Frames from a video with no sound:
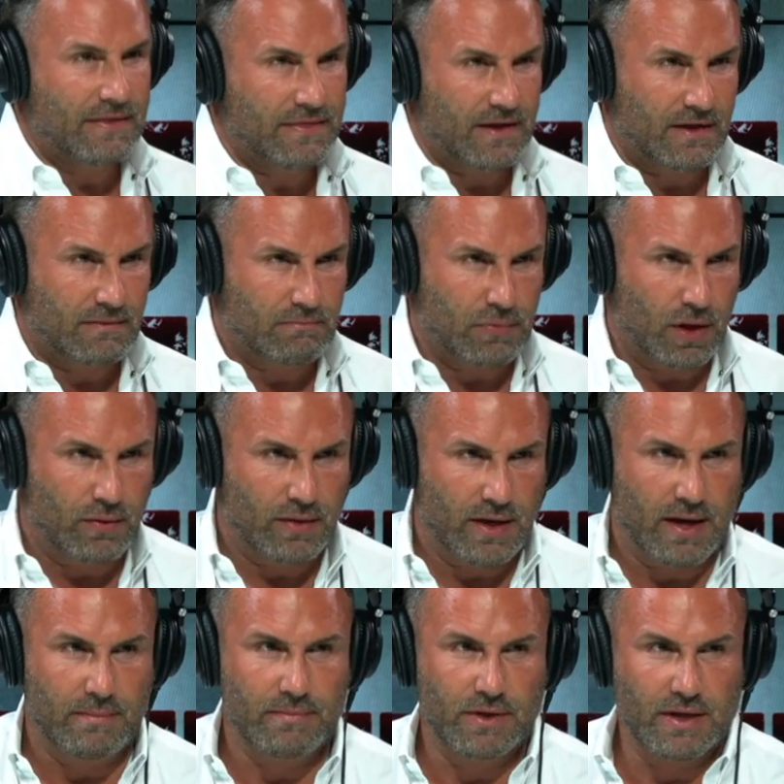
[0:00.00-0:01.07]
thing blowing
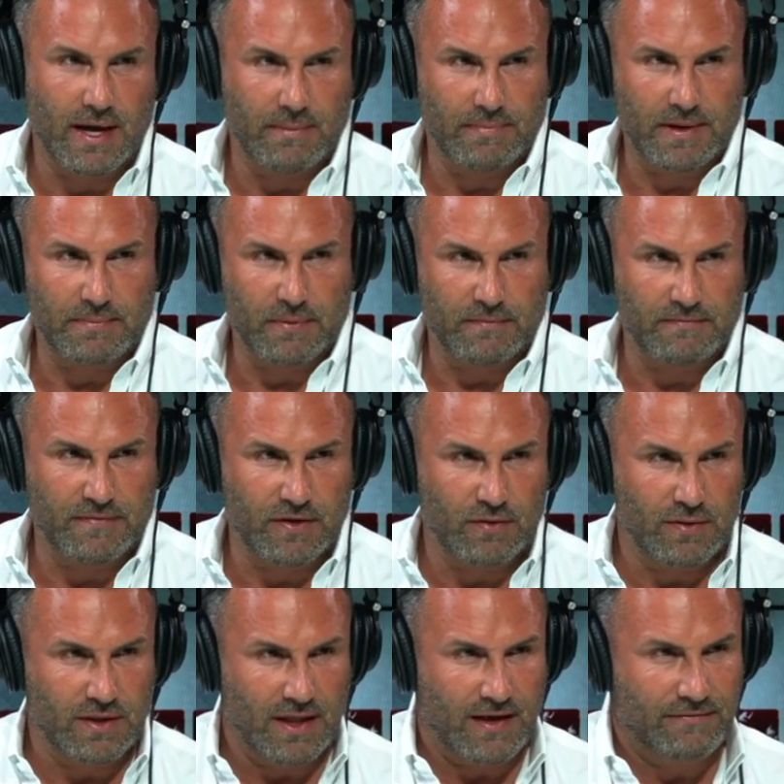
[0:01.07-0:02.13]
up. You got people
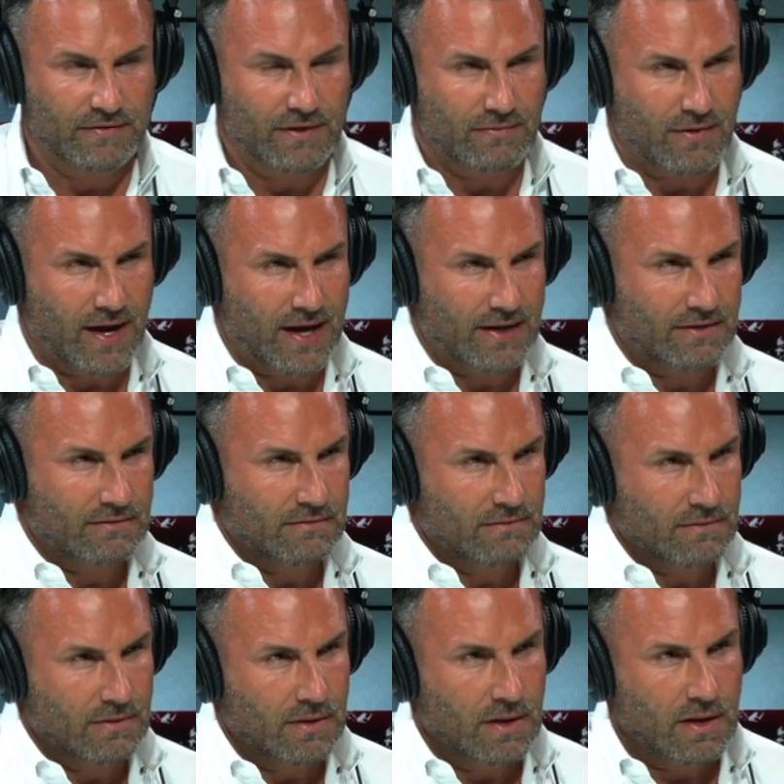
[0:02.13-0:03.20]
viewing left and right.
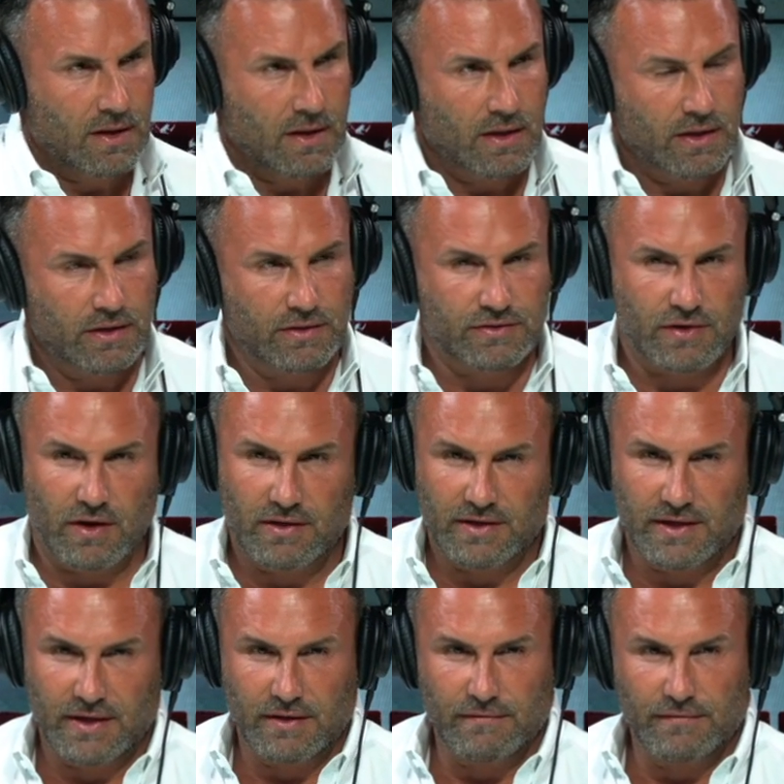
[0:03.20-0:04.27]
You're starting
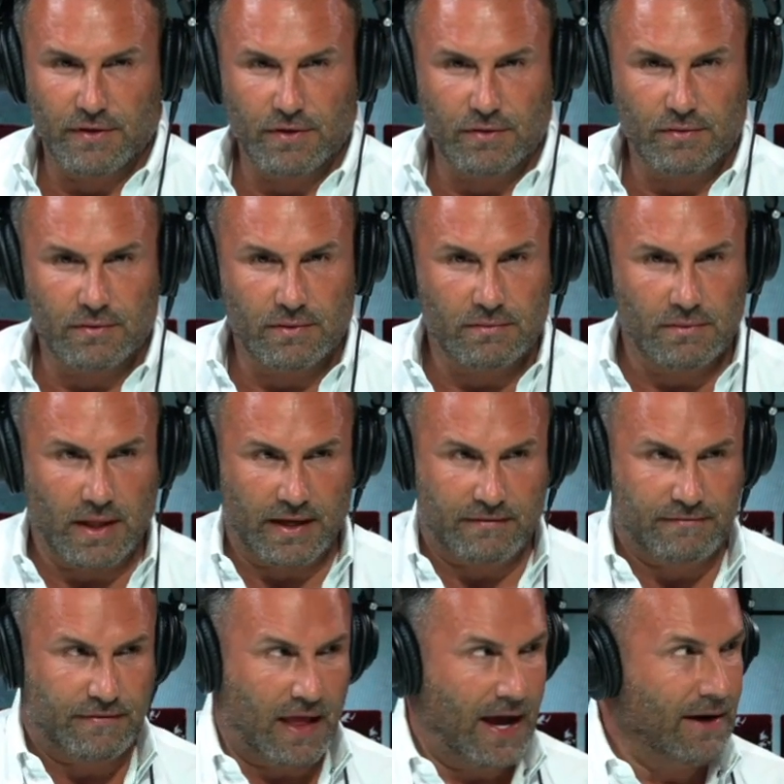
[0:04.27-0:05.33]
to interview, like
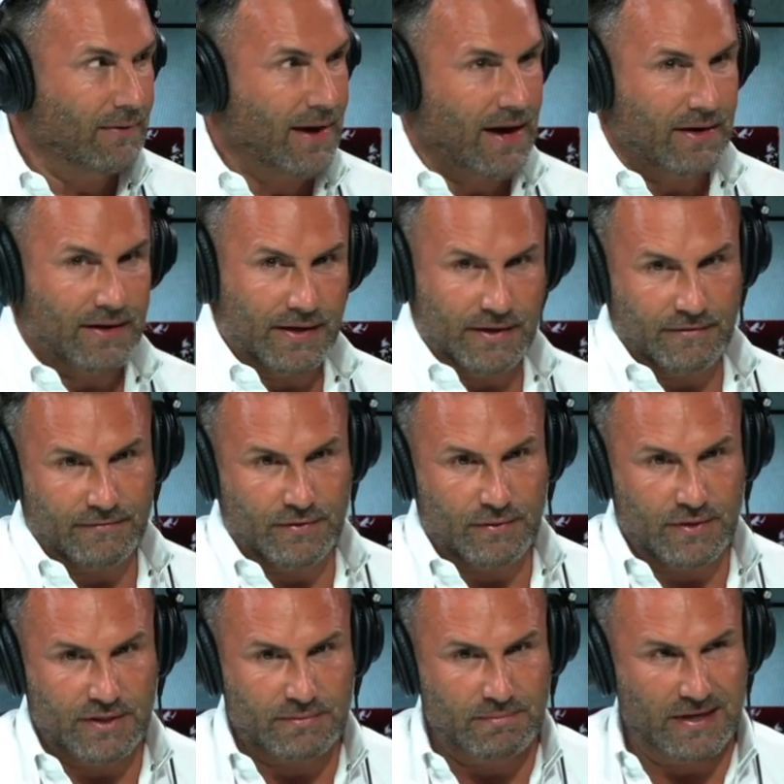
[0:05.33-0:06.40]
fly around and interview
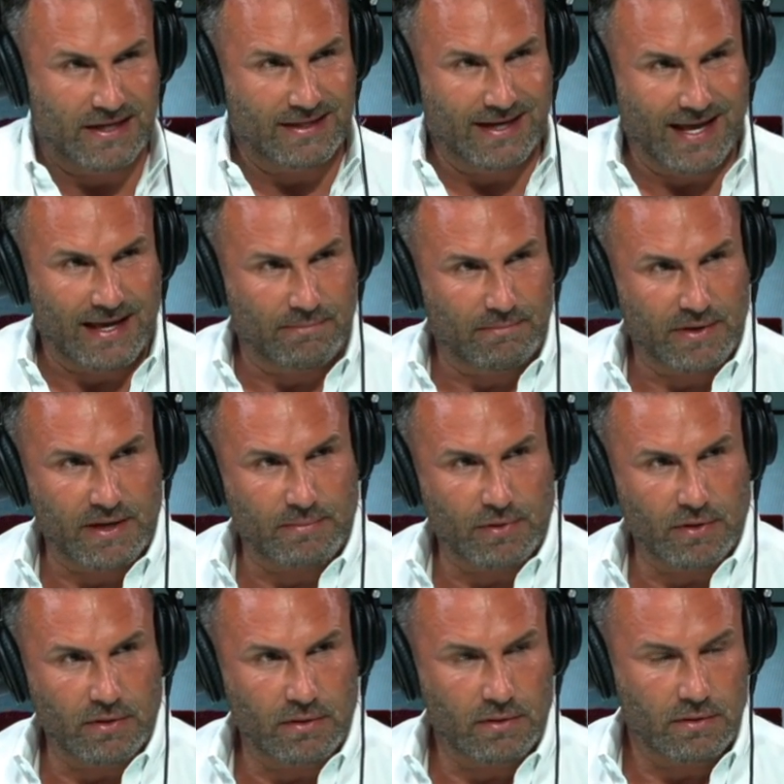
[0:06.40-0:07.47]
these big name people.
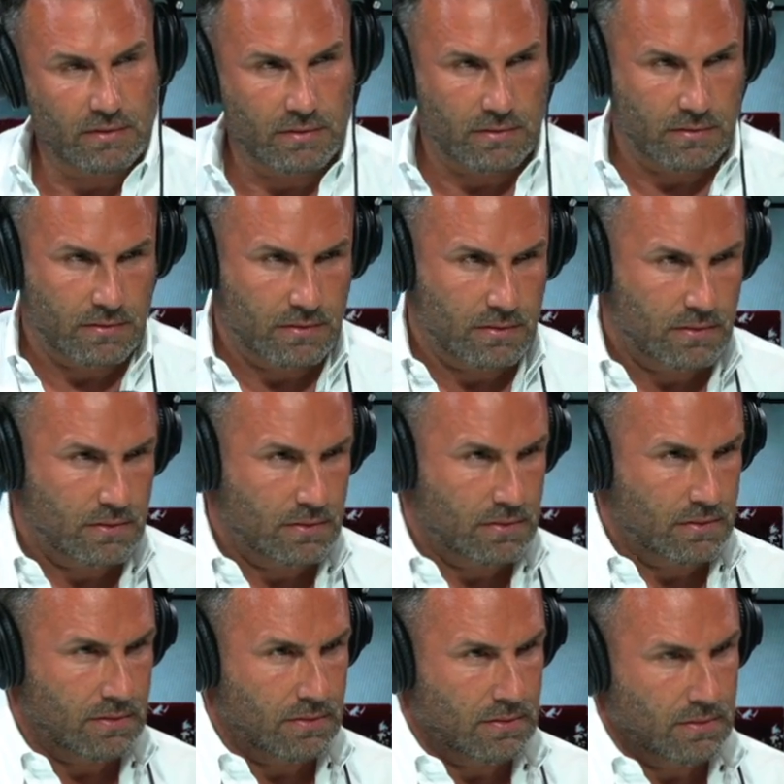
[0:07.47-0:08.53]
I'm going to be with Andy,
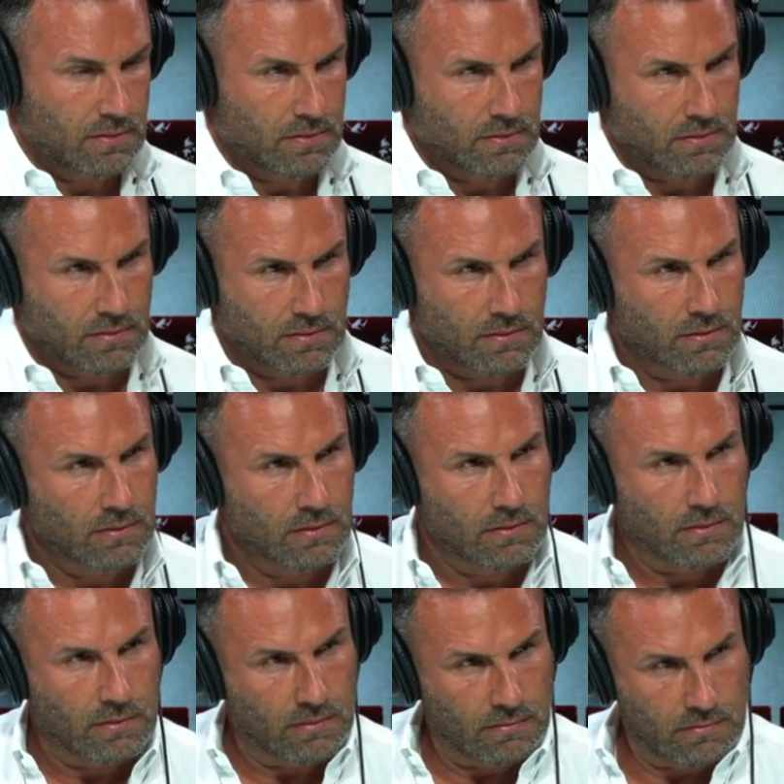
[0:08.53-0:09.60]
Andy Frisella
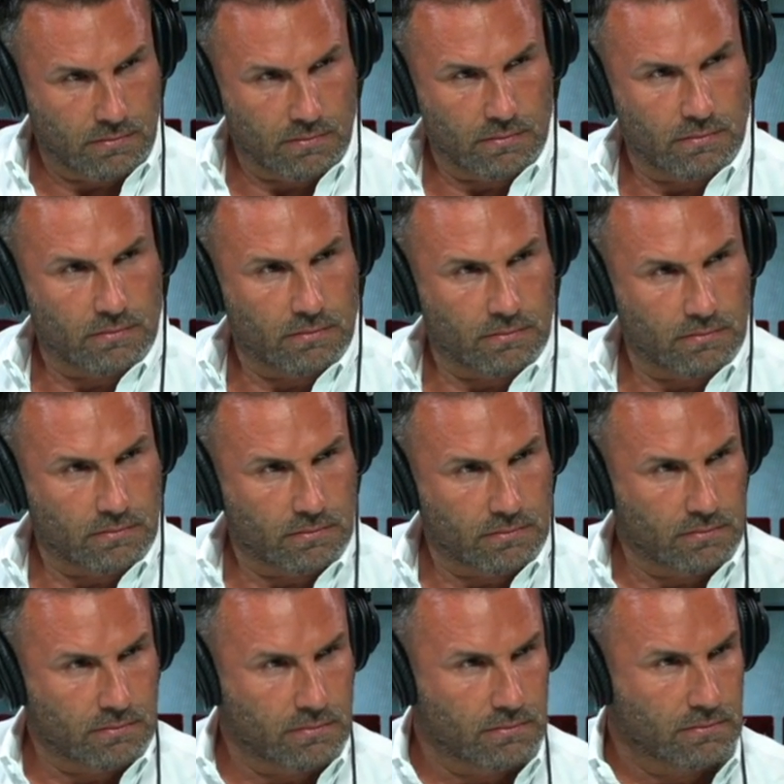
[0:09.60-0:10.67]
and uh, Tom
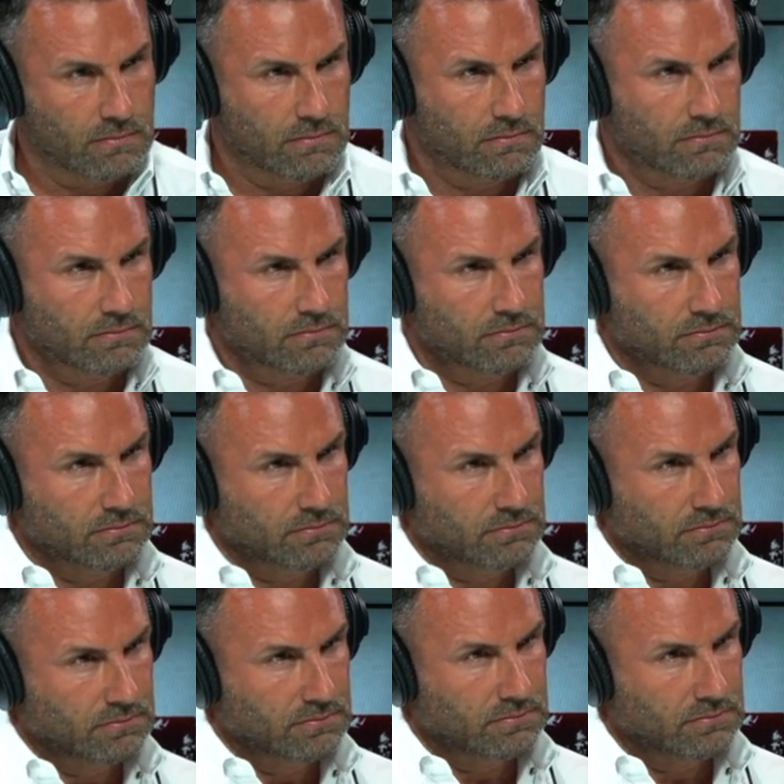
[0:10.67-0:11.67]
Bilyeu uh, next couple of weeks.